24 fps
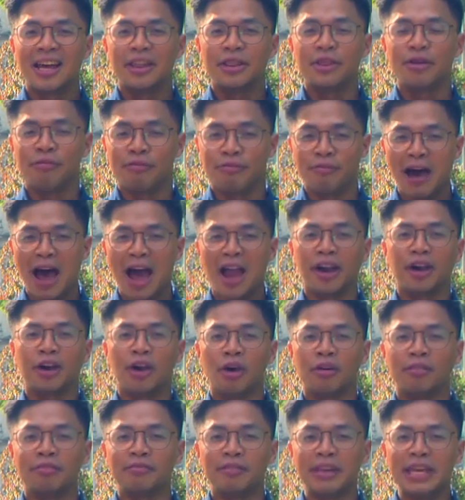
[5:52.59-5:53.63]
the fire
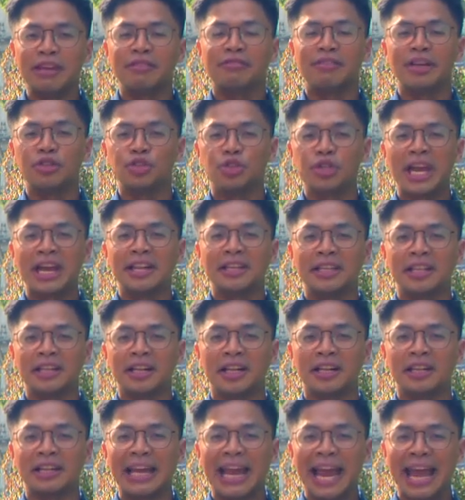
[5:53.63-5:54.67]
of
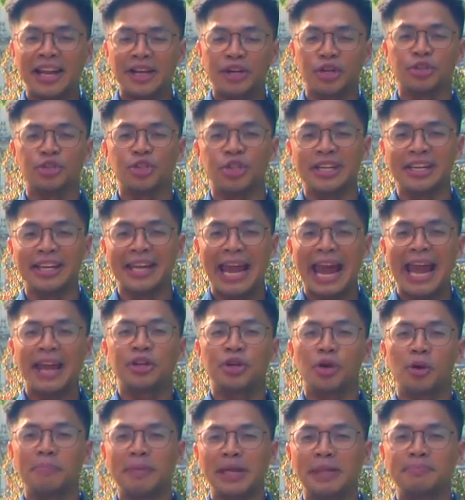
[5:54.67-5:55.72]
evangelical energy
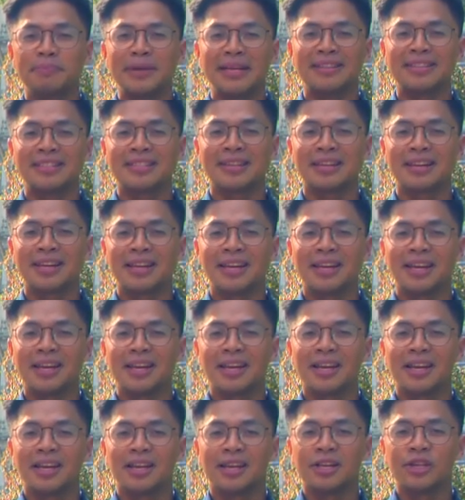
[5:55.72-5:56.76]
and commitment
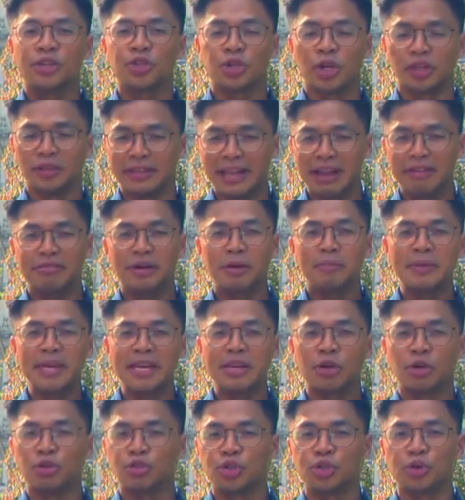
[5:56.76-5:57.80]
shall never be
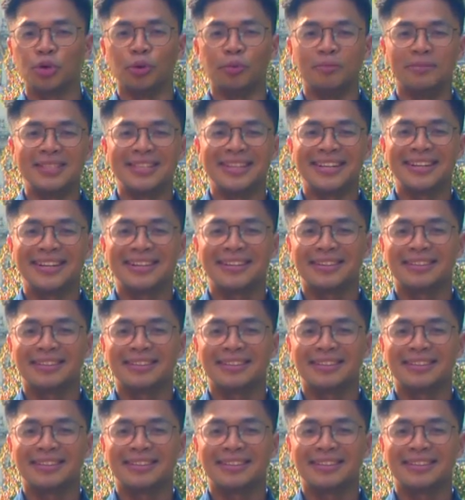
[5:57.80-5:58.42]
consumed.